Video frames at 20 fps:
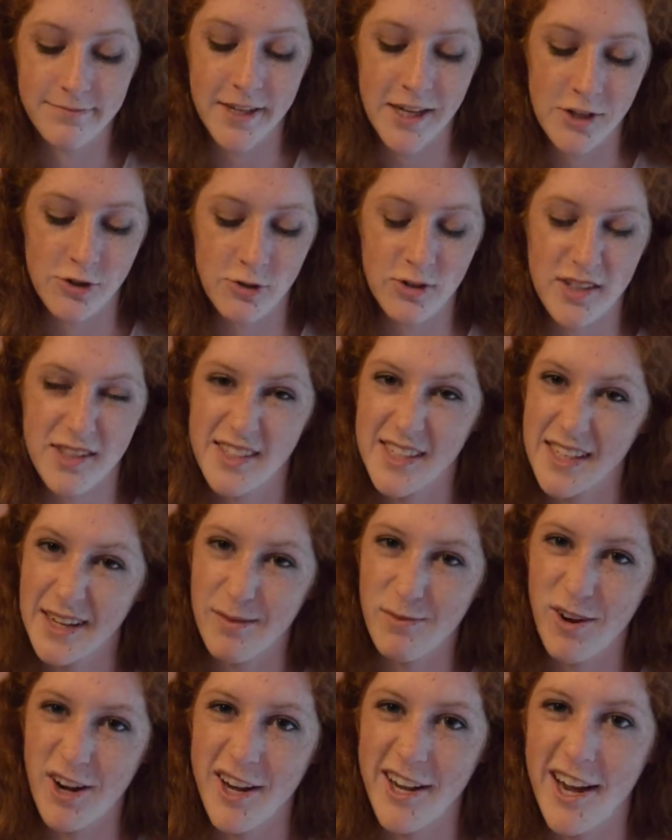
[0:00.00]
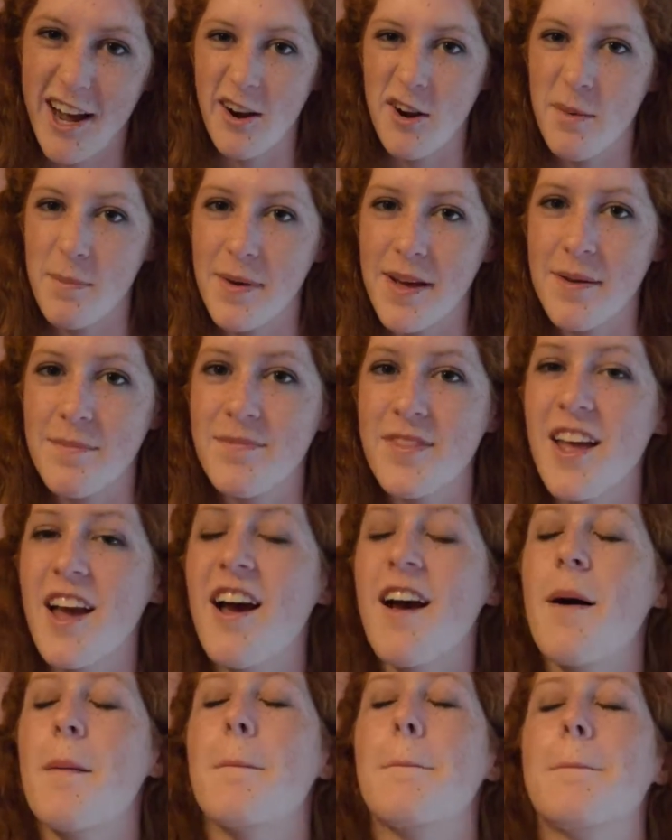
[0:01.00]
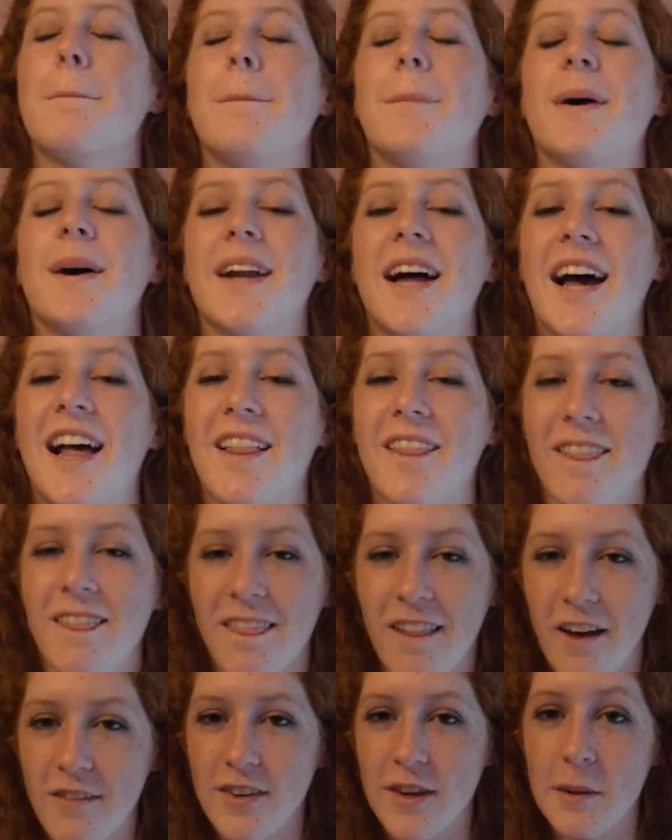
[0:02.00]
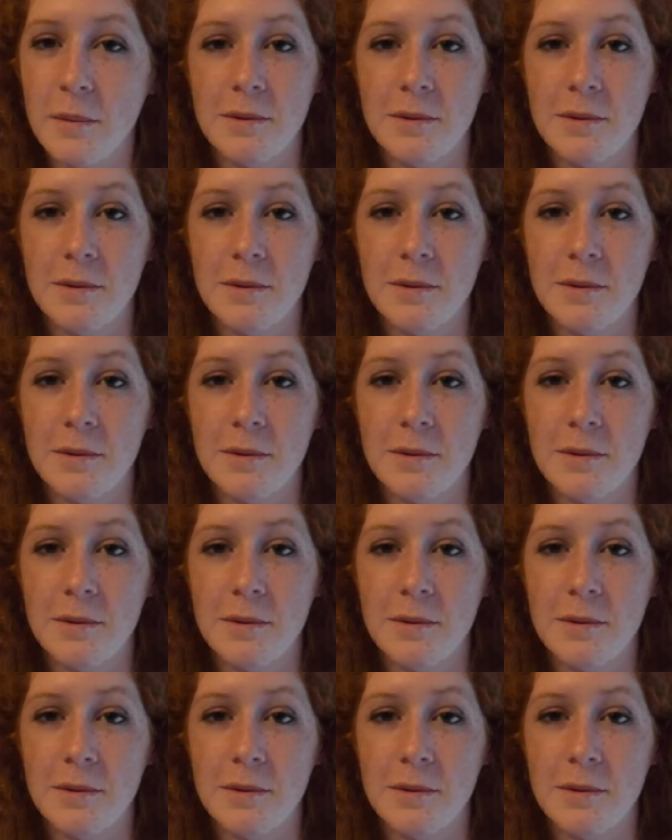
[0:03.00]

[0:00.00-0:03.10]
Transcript: as you can see, I'm running out a bit but I love it.